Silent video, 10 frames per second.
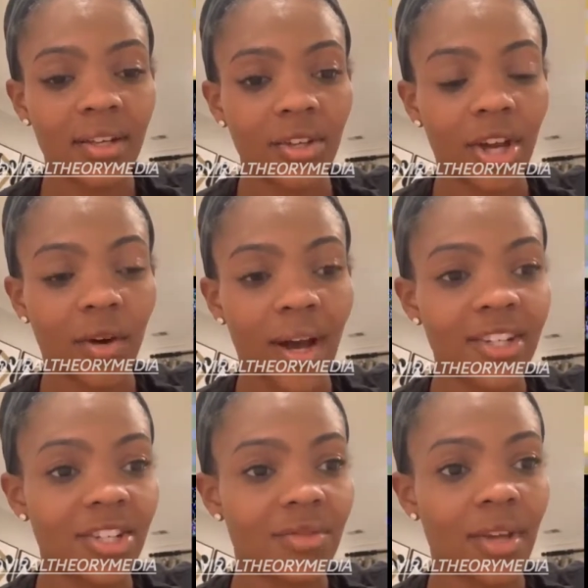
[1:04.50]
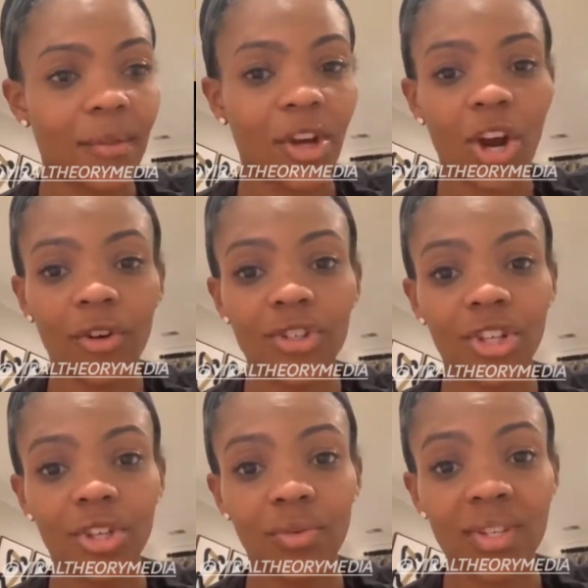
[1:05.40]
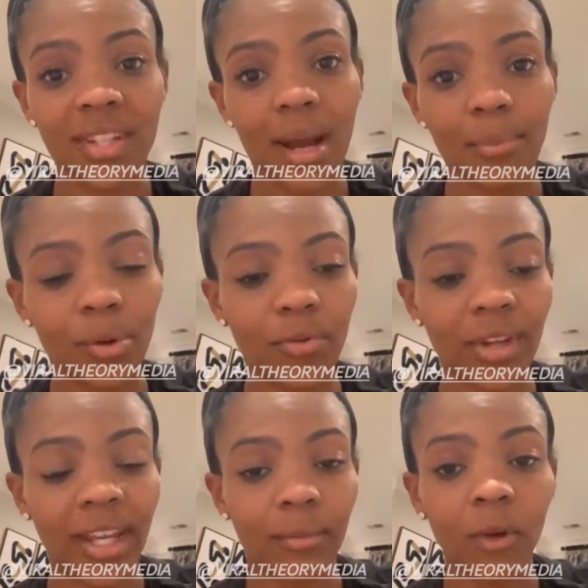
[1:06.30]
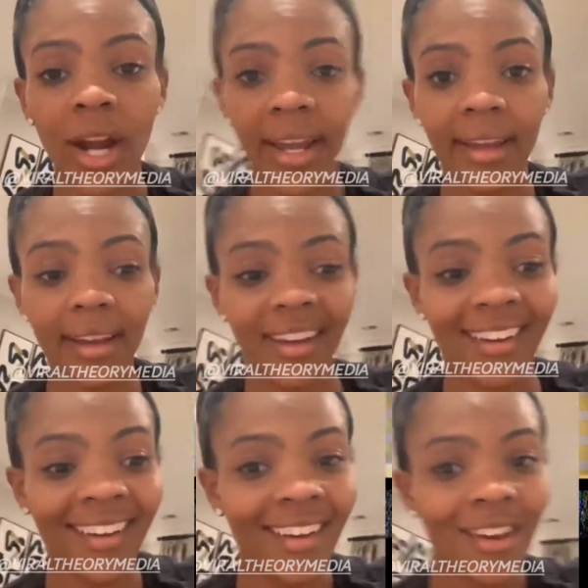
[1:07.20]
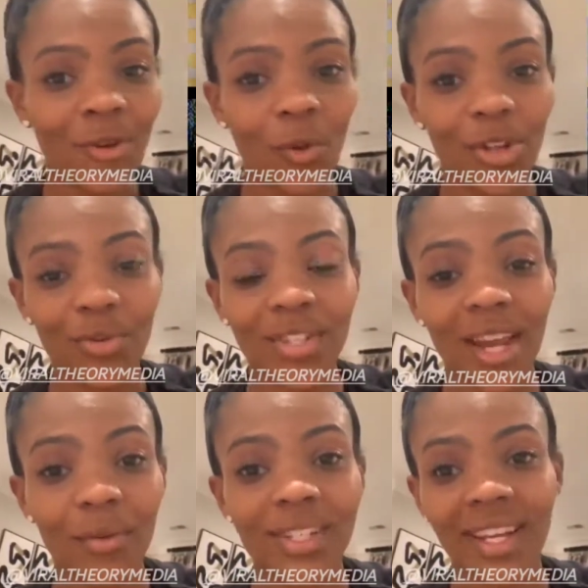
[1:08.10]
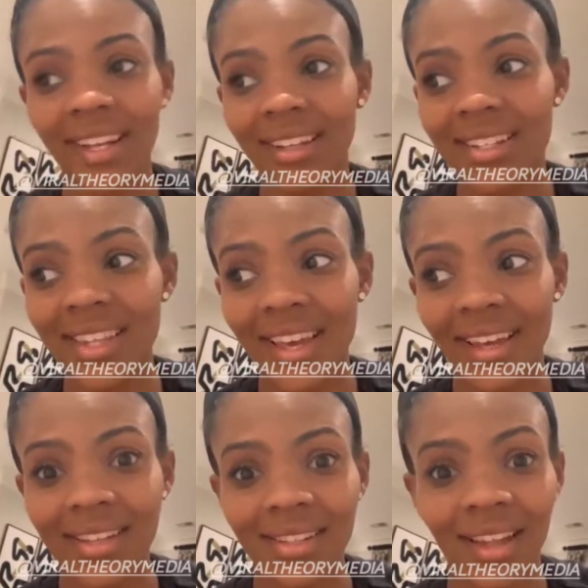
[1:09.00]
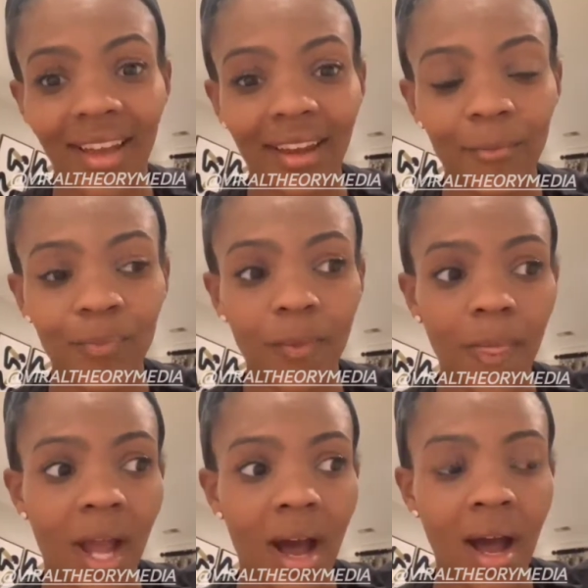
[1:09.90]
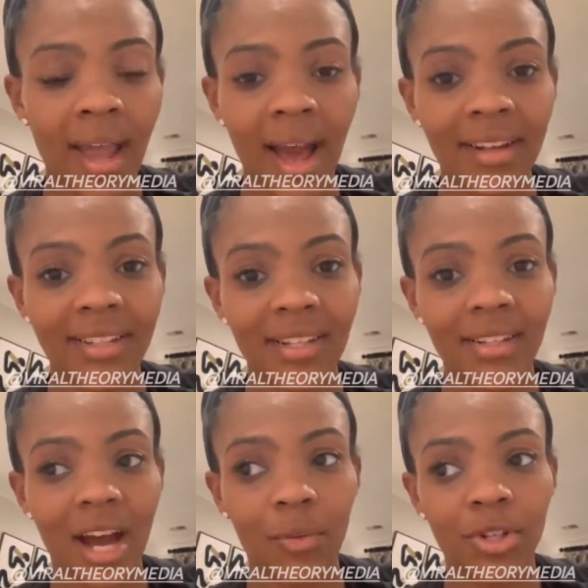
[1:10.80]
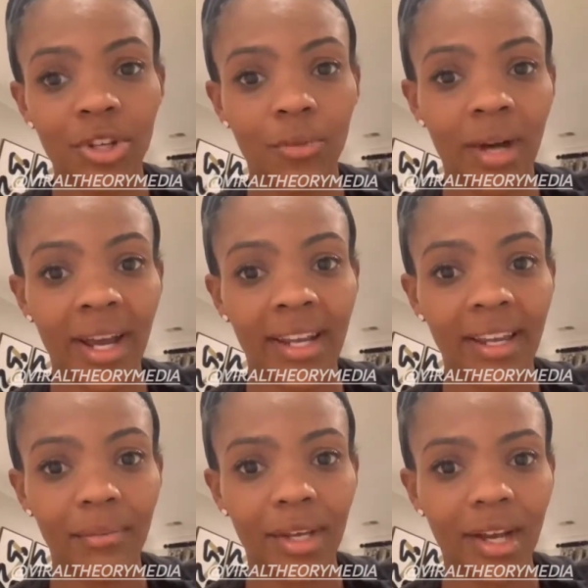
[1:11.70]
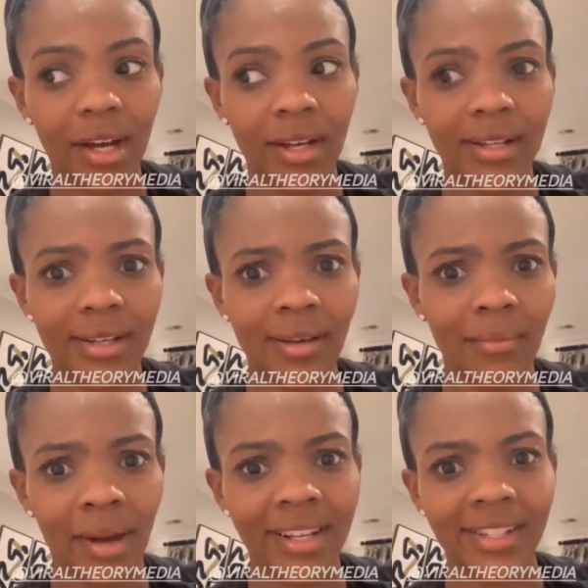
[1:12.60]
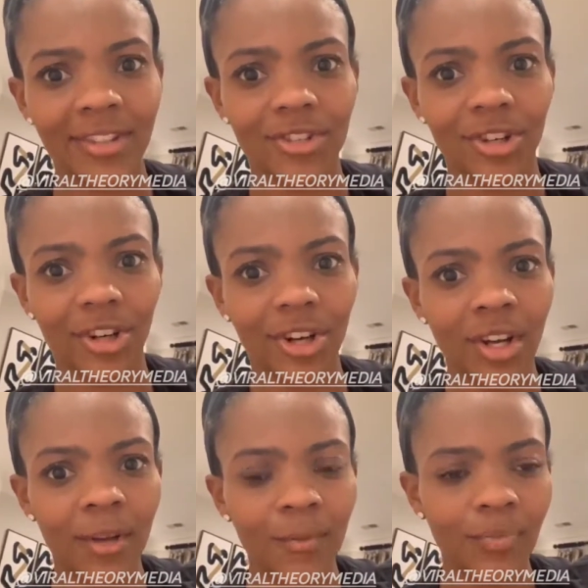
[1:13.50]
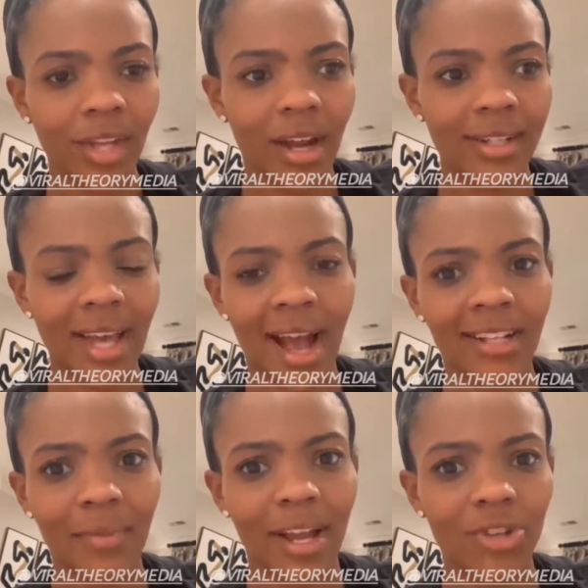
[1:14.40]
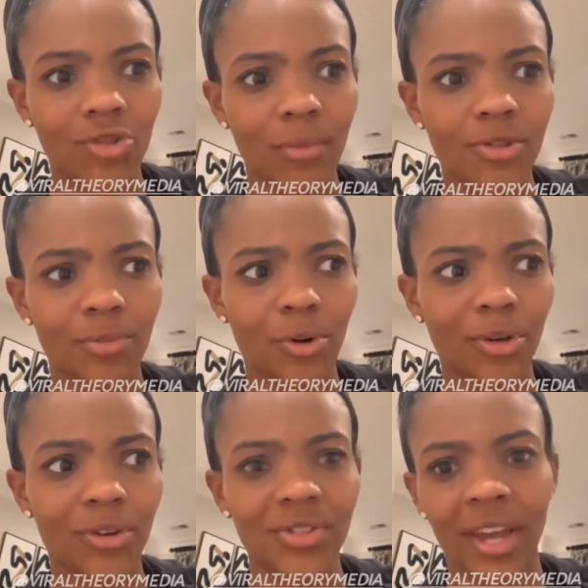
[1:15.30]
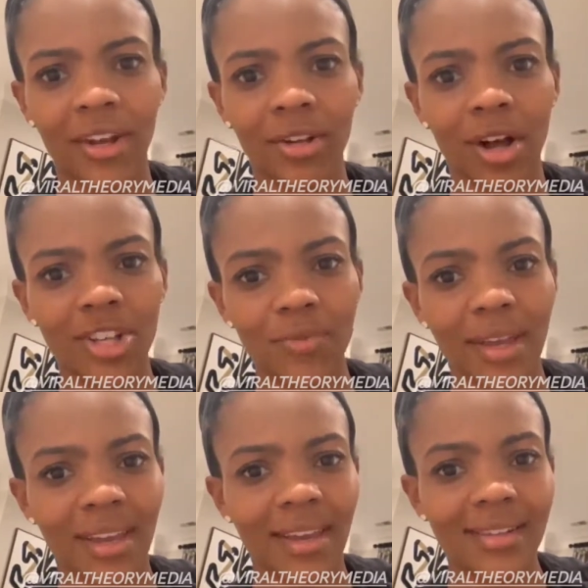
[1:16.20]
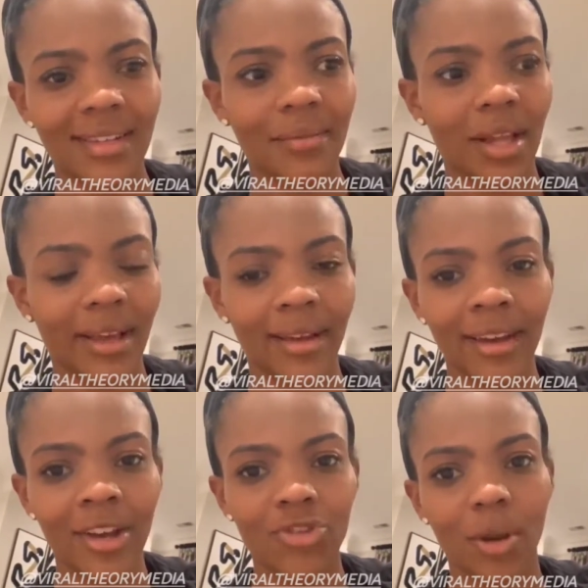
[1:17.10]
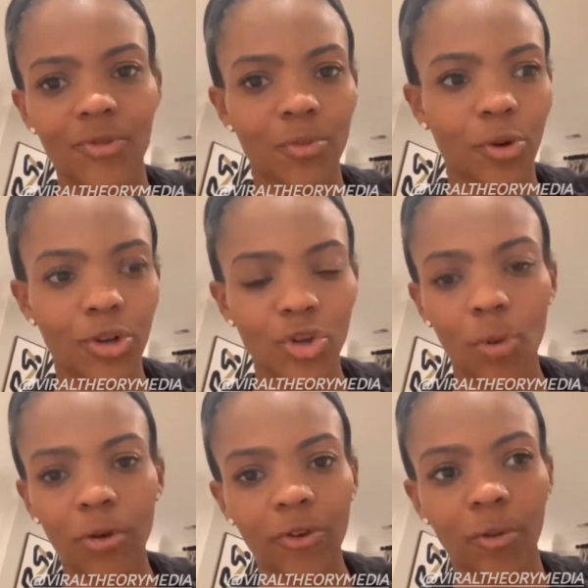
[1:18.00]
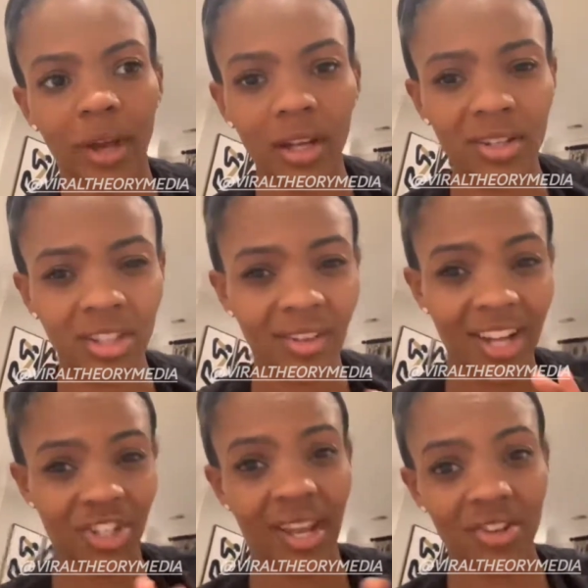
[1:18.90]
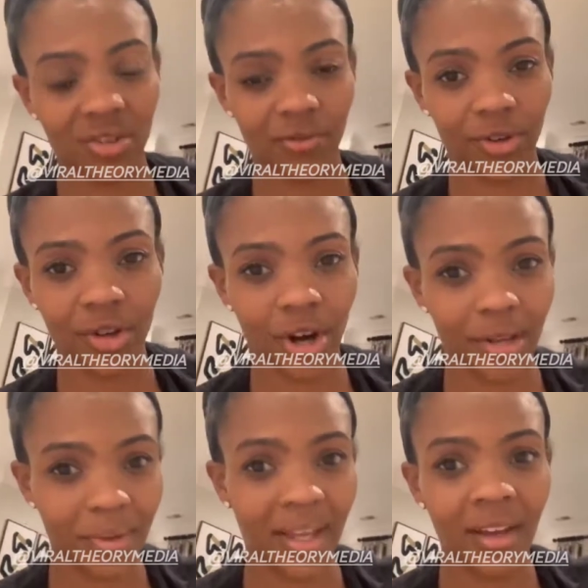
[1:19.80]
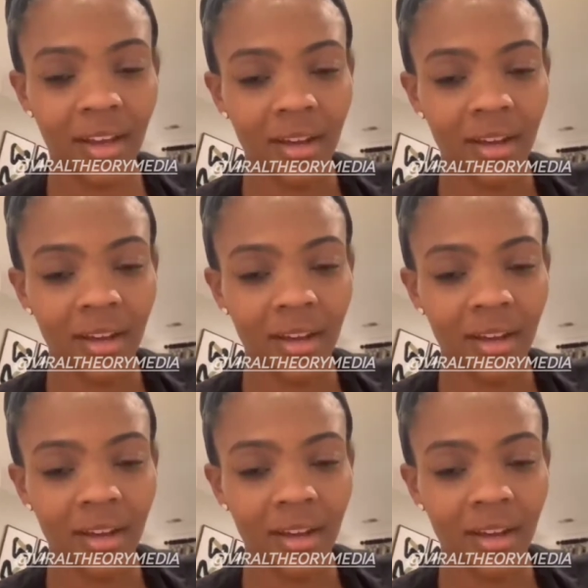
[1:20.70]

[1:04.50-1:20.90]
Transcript: you know, I just am encouraging you to stop proving him right when you say ridiculous things like, I had to sit down with Joe Biden because my sister got attacked by a Trump supporter, Santa Claus, making it seem like Trump supporters are homophobic. A little education for you, Cardi B.